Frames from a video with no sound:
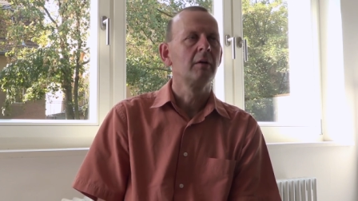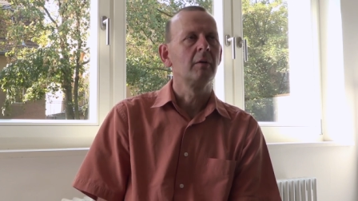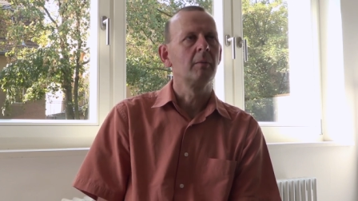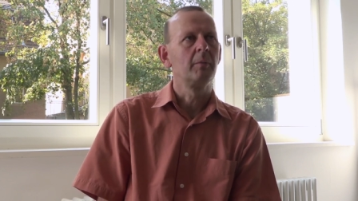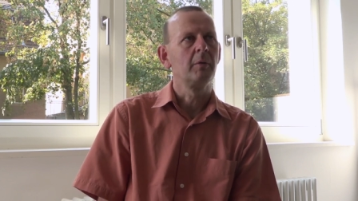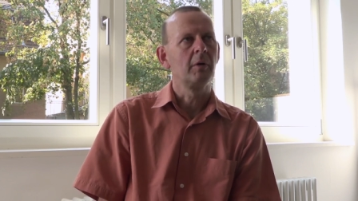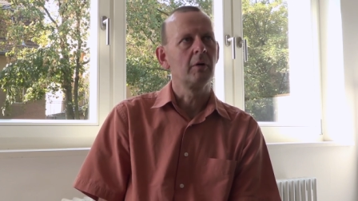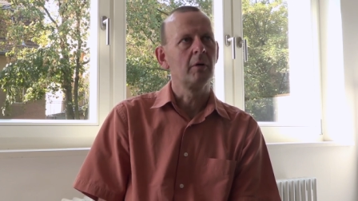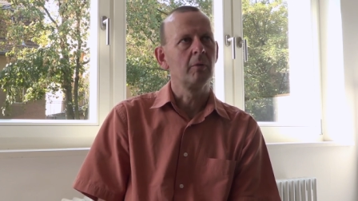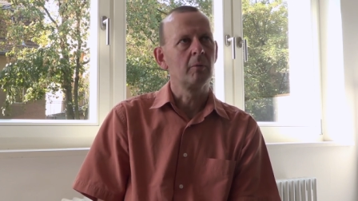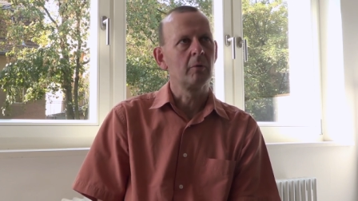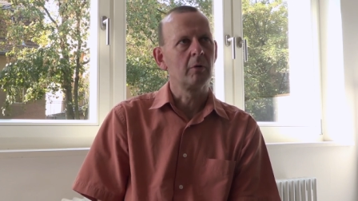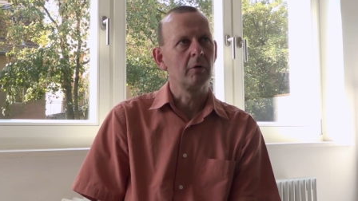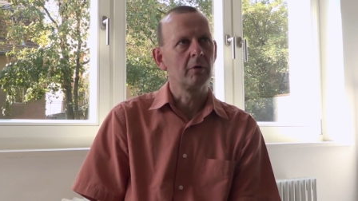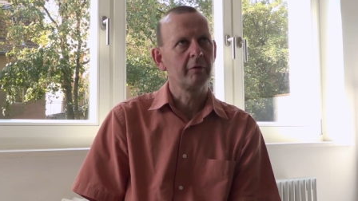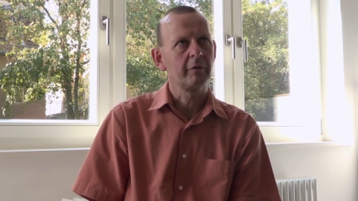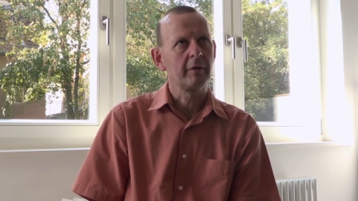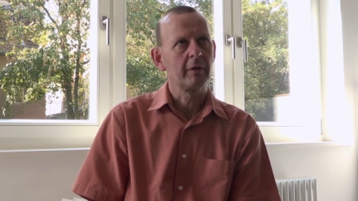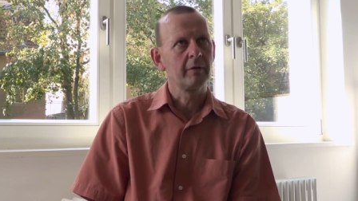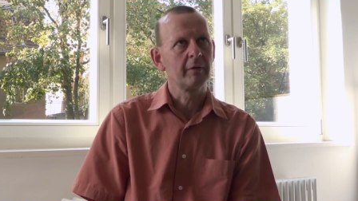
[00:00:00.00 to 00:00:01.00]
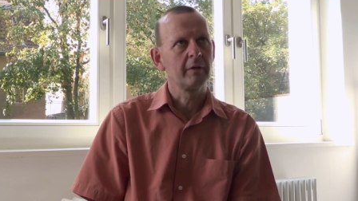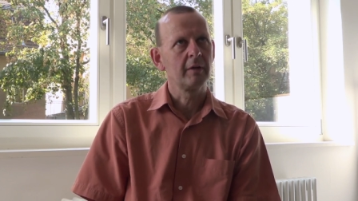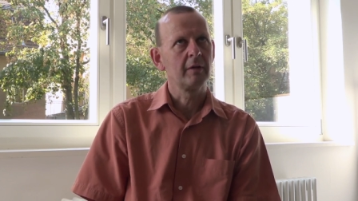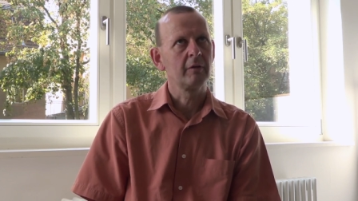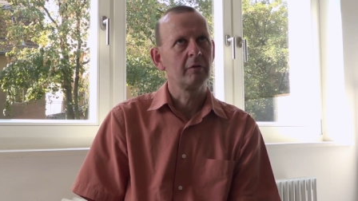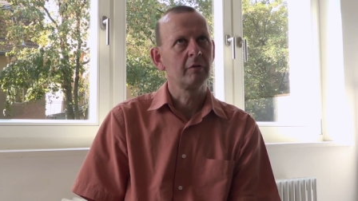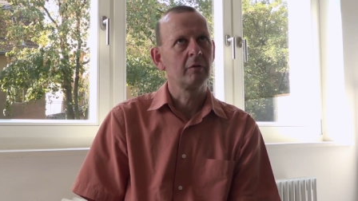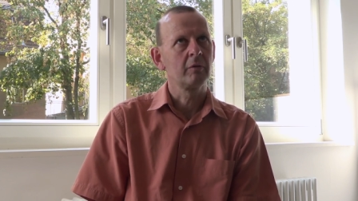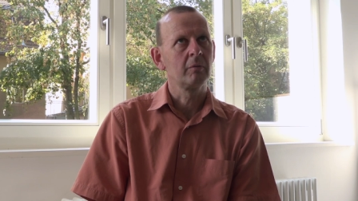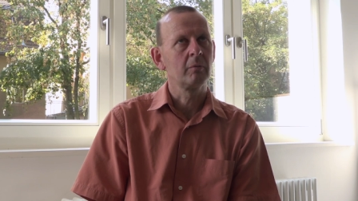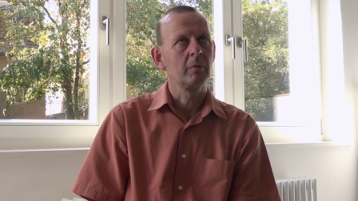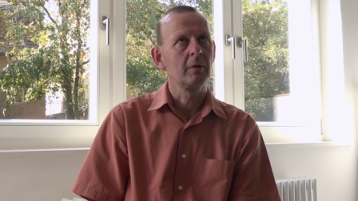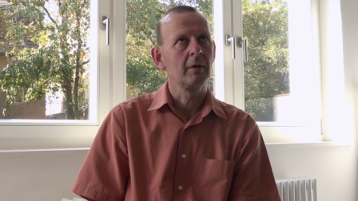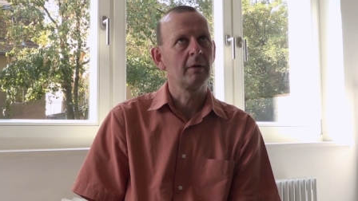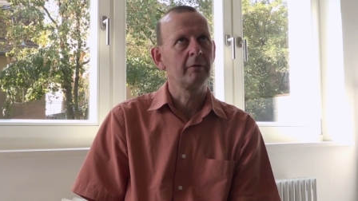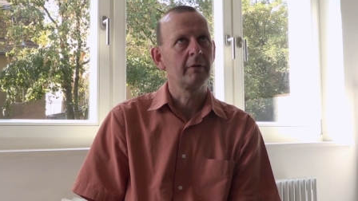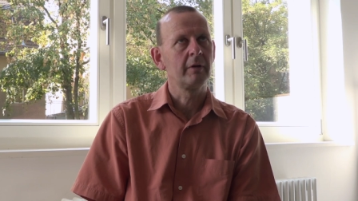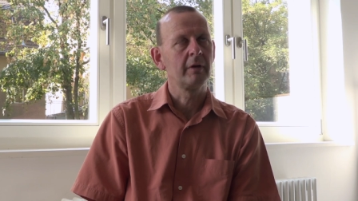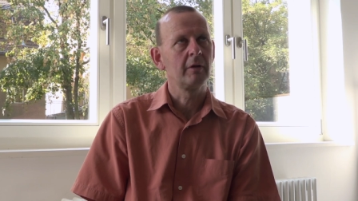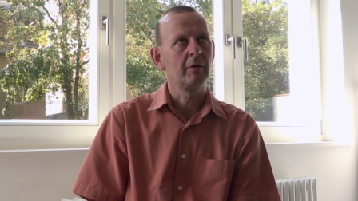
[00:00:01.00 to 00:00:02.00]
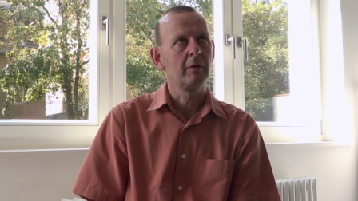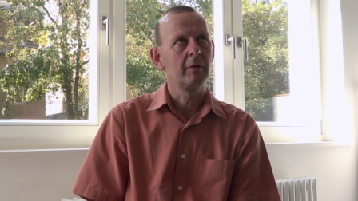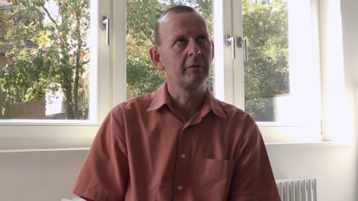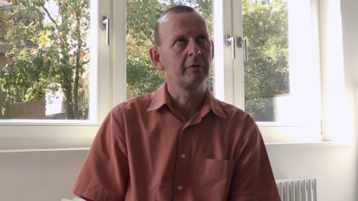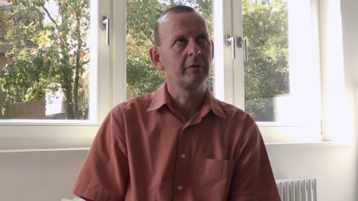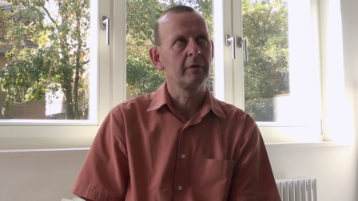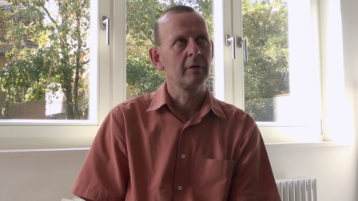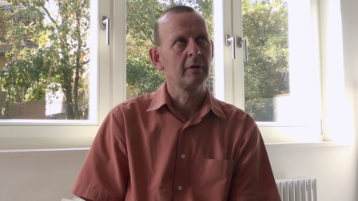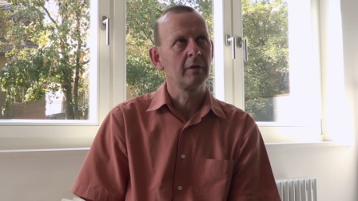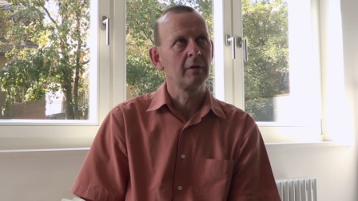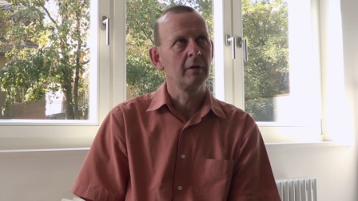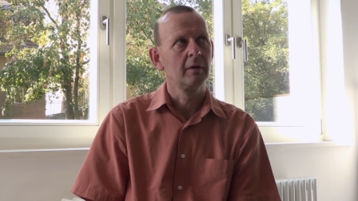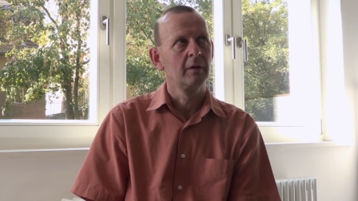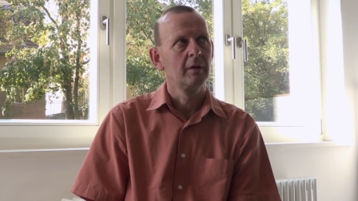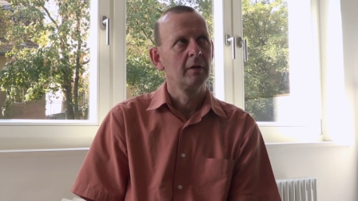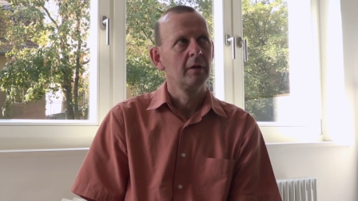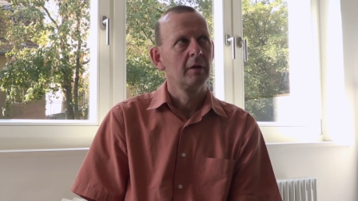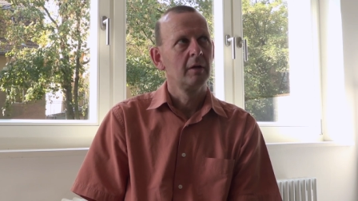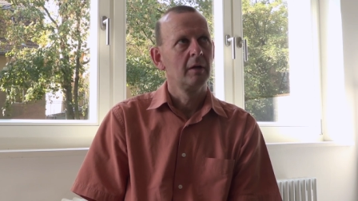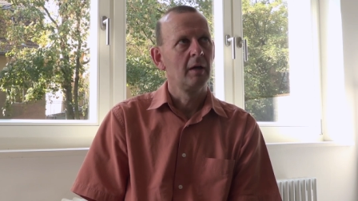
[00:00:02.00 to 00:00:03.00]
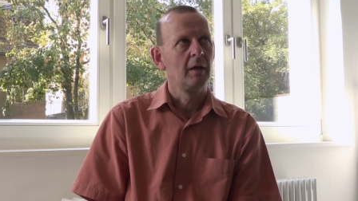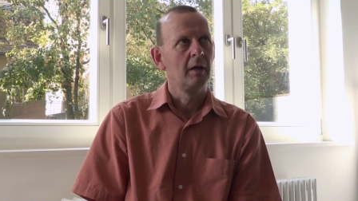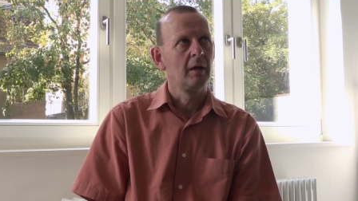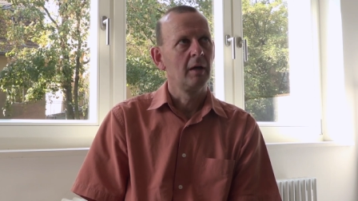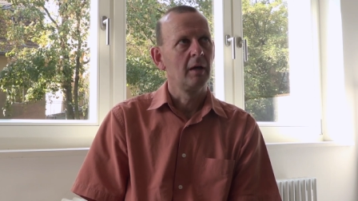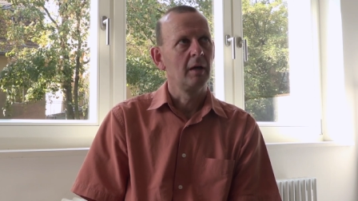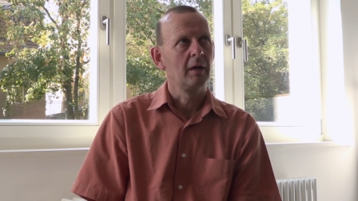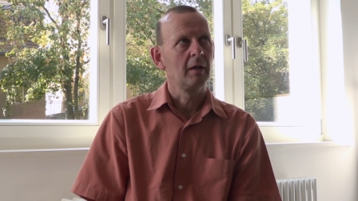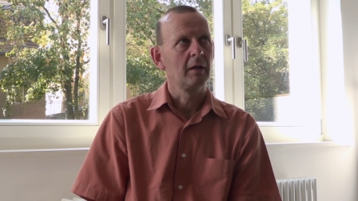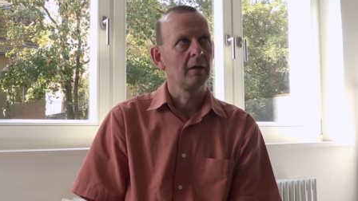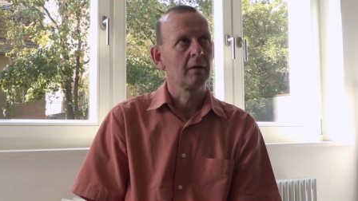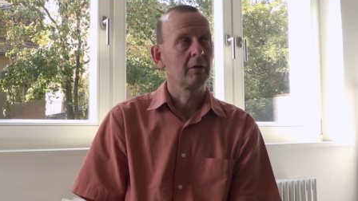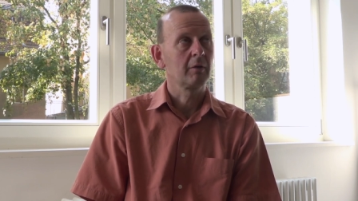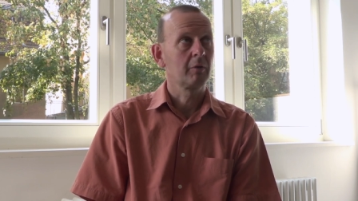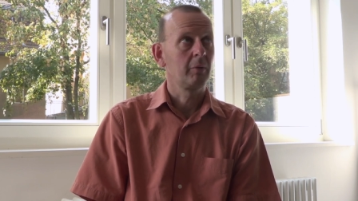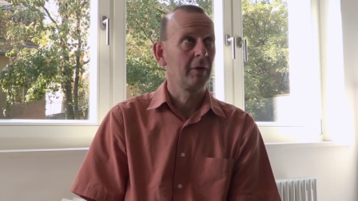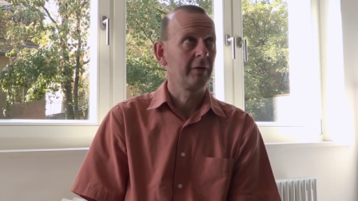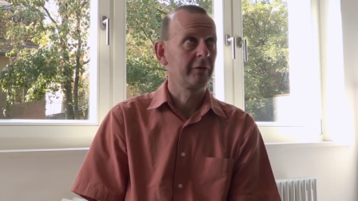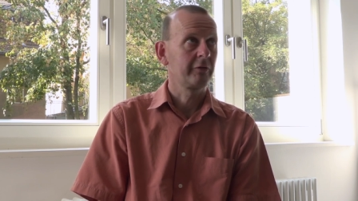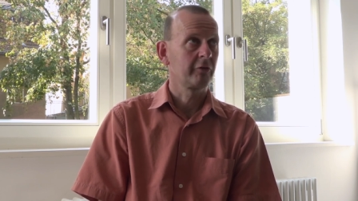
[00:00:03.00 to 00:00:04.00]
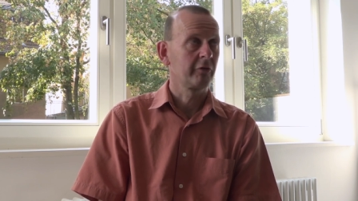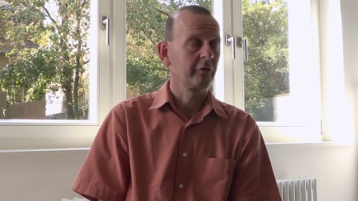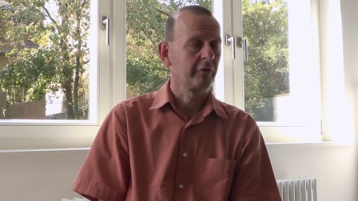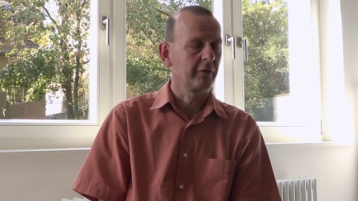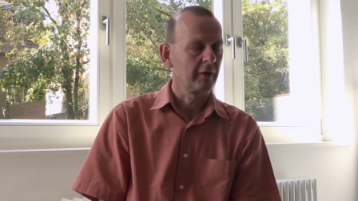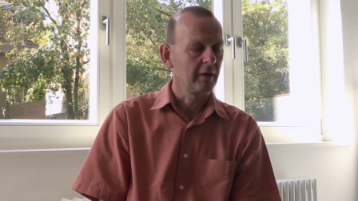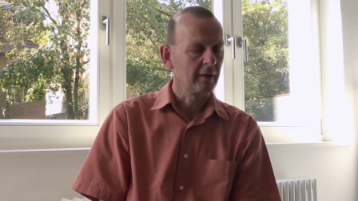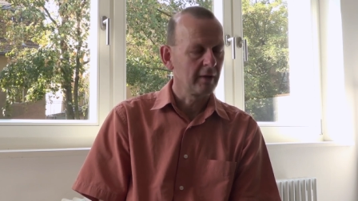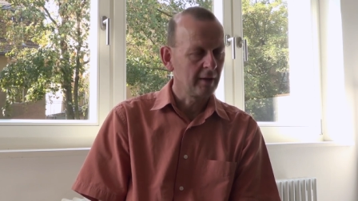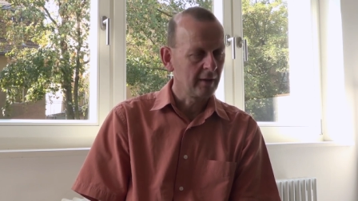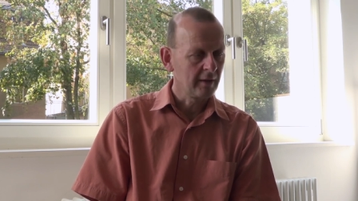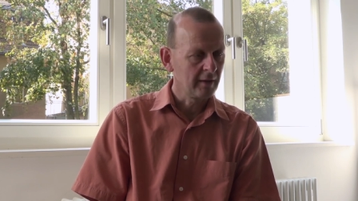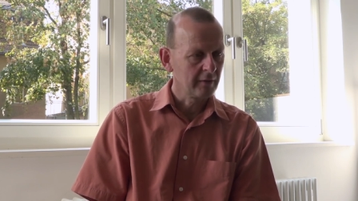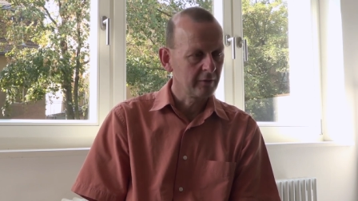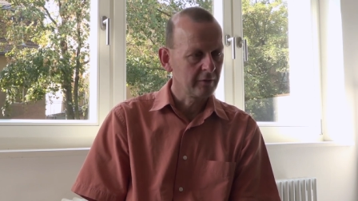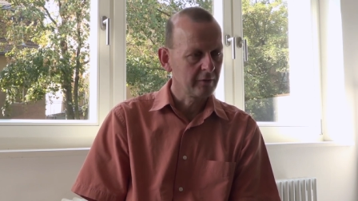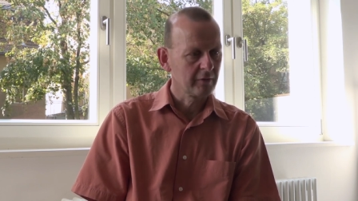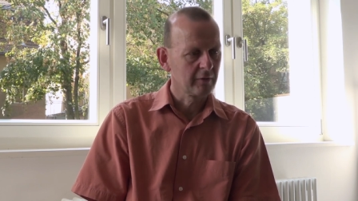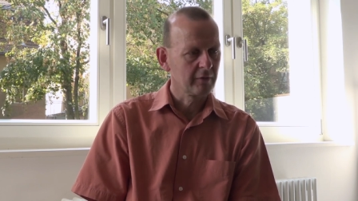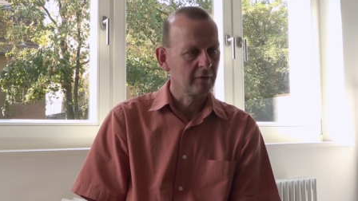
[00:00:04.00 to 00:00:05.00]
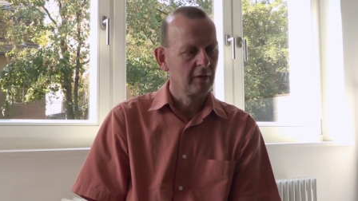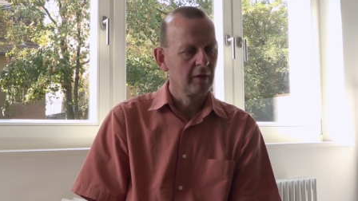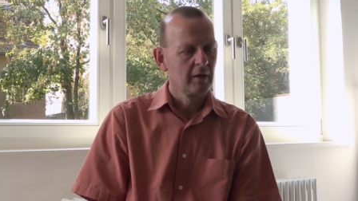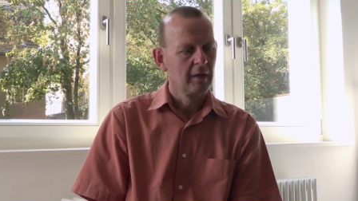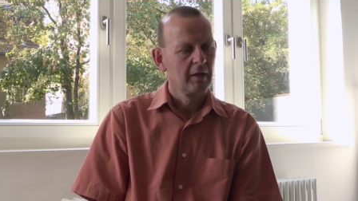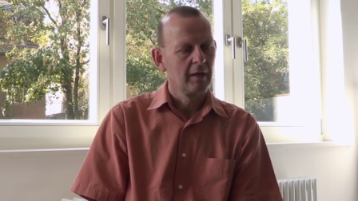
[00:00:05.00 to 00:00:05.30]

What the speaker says: the Berlin Wall Foundation, we are very often questioned and asked,